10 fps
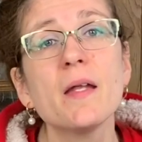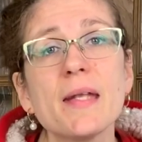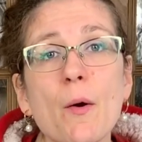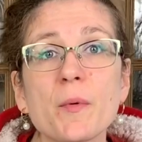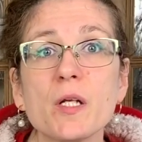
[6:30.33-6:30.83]

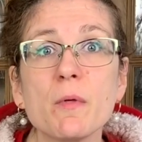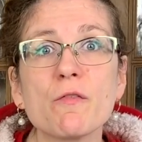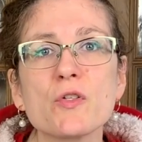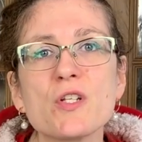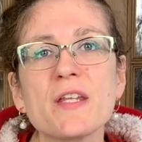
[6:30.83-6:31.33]
Now I'm going to move
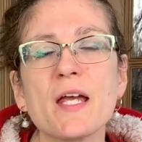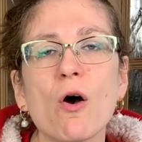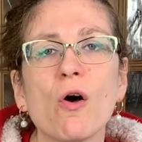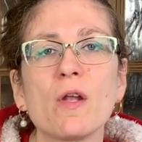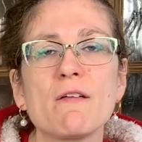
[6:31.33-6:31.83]
on to the
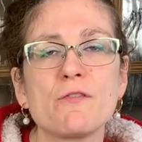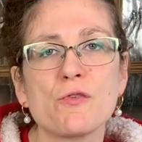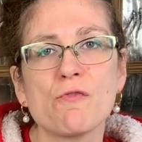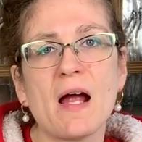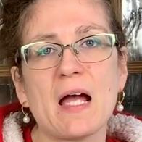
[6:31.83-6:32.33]
olive
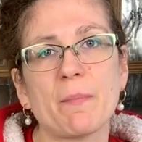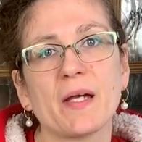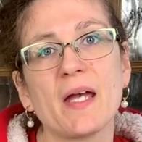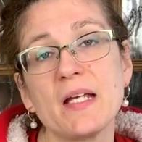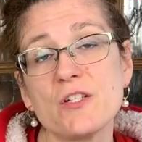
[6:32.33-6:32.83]
drab,
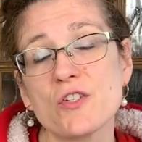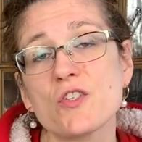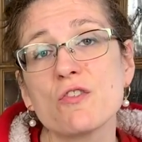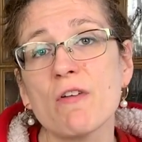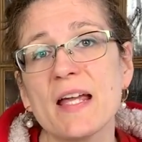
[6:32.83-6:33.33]
again just
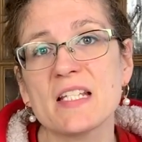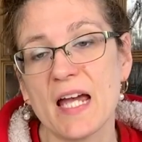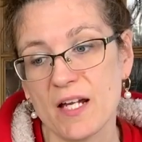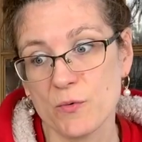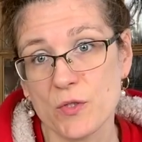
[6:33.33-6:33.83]
straight
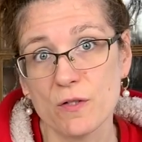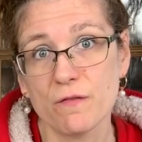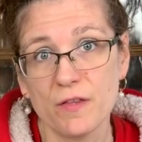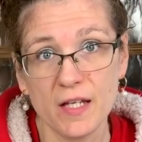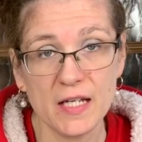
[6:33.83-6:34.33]
out
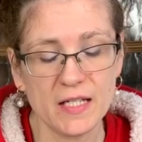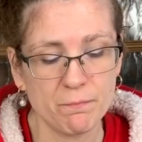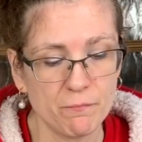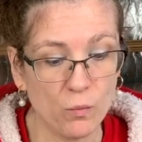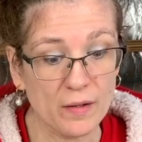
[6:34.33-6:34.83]
of the
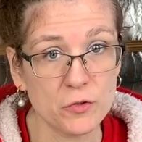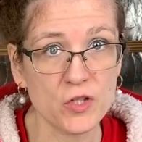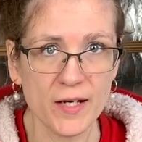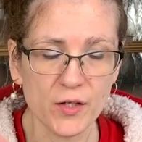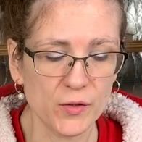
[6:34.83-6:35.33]
well
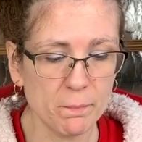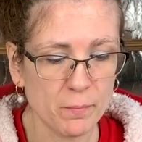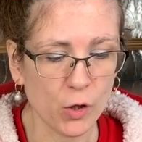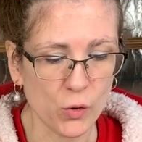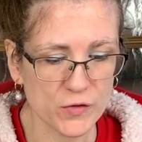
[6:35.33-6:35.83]
shaken
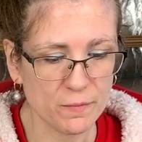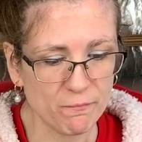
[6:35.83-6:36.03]
pot,